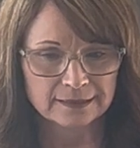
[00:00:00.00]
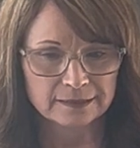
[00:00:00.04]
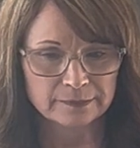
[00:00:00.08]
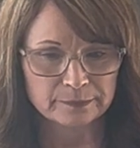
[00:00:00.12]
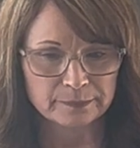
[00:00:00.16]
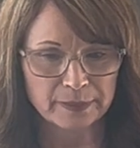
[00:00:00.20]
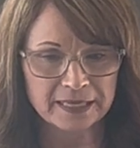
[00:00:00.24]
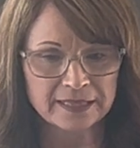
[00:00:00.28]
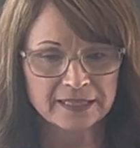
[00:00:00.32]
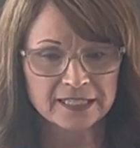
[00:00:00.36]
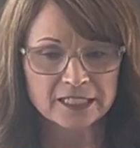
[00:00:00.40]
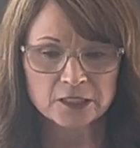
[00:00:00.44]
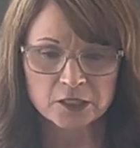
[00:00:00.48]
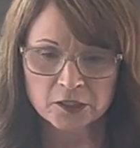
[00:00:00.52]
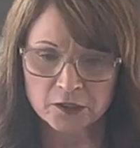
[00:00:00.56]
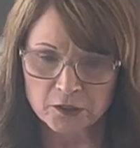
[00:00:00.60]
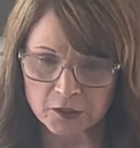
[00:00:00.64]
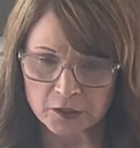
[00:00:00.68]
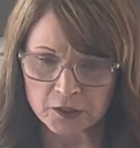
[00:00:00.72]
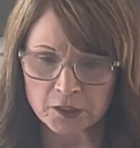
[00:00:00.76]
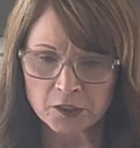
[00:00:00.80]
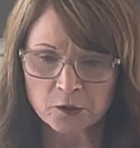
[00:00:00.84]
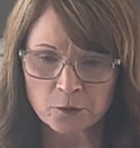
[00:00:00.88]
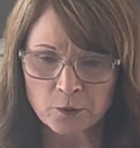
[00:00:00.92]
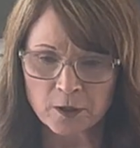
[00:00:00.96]
by this
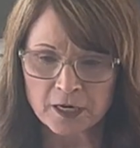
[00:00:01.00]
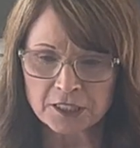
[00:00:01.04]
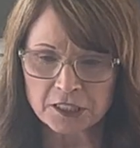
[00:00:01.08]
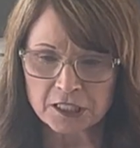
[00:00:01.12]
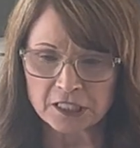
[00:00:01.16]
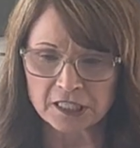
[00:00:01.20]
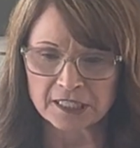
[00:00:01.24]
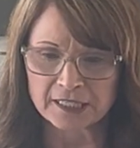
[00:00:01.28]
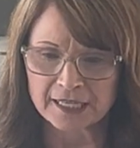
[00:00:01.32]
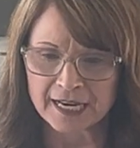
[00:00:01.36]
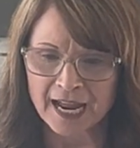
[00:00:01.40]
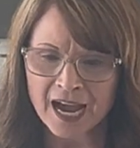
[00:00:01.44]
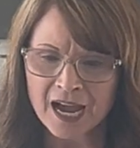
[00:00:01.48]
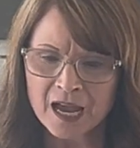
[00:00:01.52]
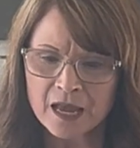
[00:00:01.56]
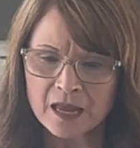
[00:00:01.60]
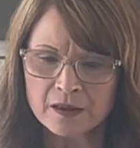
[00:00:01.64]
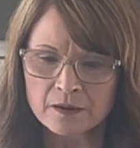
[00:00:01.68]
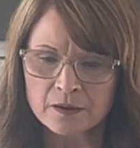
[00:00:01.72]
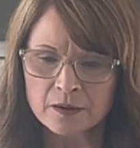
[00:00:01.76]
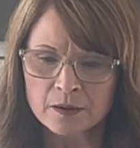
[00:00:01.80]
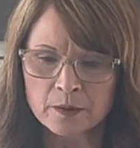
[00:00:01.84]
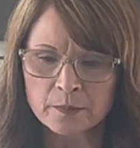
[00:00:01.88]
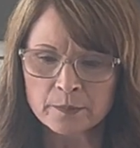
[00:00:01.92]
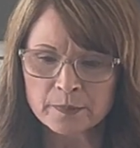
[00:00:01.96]
third question, not
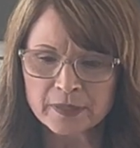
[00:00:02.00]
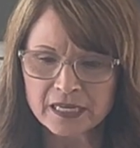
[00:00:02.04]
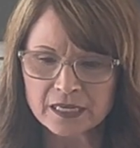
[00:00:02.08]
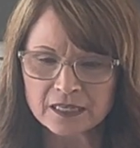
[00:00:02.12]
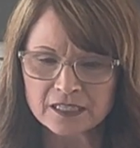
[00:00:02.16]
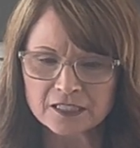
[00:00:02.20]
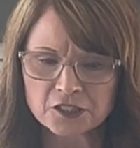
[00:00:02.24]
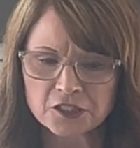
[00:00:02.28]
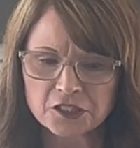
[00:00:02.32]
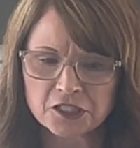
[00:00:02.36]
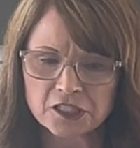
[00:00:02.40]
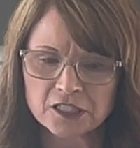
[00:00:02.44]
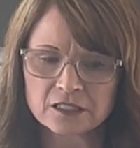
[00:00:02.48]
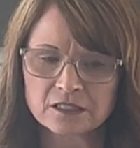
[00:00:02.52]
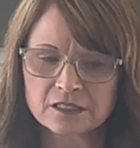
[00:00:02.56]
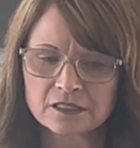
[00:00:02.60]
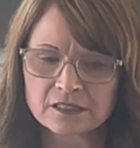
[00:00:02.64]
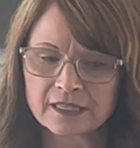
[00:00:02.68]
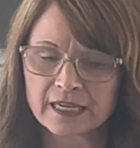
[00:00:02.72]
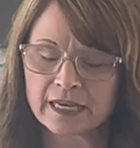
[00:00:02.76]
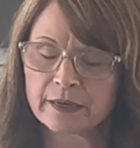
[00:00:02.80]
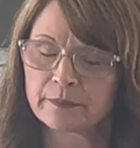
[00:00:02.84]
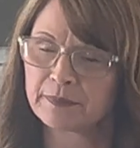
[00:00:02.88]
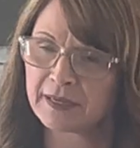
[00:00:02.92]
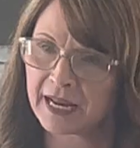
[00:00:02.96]
because Jesus
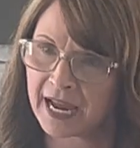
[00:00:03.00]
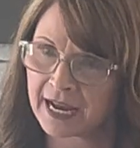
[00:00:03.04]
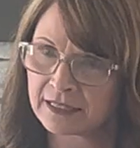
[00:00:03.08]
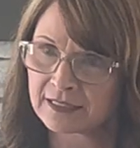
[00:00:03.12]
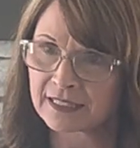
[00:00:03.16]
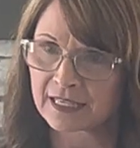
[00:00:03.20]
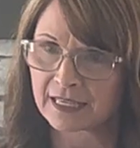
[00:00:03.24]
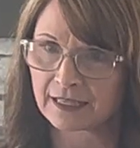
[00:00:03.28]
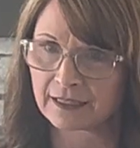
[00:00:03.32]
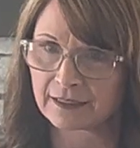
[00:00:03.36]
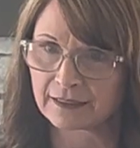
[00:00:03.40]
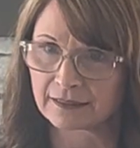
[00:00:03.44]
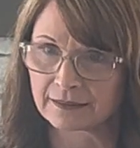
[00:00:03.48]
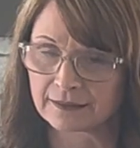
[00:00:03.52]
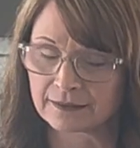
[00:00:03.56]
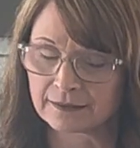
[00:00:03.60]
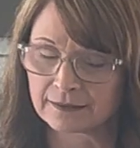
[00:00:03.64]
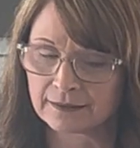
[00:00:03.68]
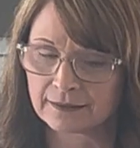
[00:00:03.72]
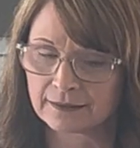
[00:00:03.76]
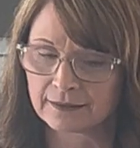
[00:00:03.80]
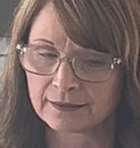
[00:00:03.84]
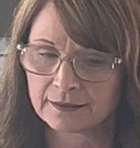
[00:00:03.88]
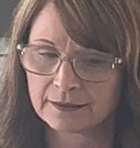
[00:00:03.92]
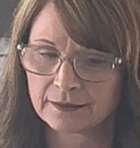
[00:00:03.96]
kept asking,
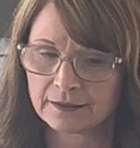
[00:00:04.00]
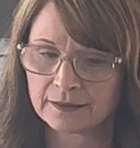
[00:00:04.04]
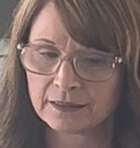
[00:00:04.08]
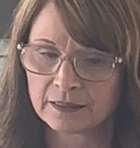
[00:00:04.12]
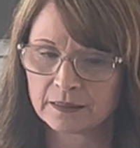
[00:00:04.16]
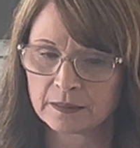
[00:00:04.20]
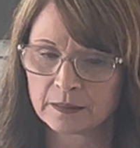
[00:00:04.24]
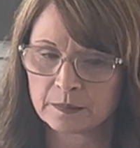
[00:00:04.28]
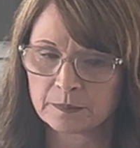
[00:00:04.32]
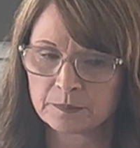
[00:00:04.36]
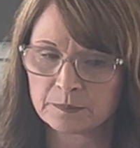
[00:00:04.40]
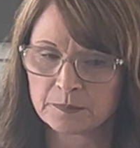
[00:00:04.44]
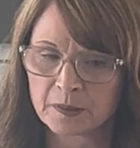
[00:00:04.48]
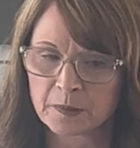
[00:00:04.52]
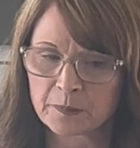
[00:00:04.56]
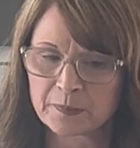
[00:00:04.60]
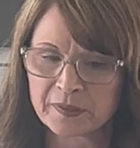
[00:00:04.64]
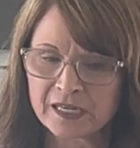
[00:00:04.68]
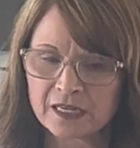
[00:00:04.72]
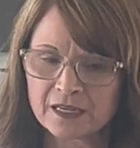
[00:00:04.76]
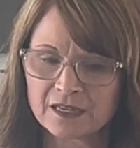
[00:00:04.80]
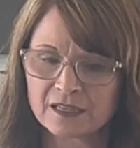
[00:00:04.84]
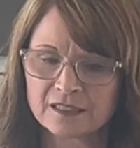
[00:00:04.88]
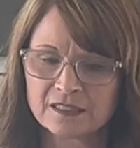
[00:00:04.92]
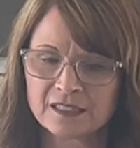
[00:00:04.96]
but
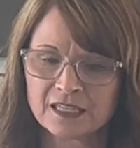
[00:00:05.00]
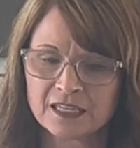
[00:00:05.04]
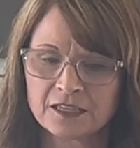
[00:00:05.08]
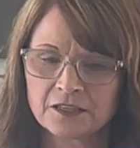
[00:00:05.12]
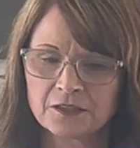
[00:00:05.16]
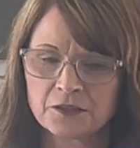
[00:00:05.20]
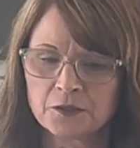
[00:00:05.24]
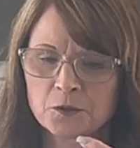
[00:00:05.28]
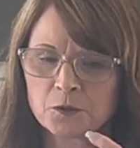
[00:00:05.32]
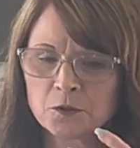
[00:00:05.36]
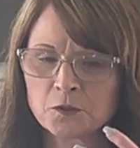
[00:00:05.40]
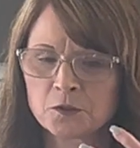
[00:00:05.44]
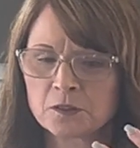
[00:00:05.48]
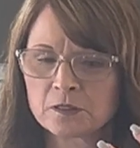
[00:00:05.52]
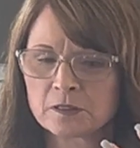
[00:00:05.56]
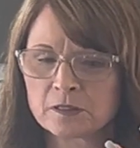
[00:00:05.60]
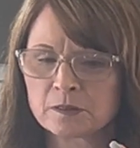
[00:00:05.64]
because he used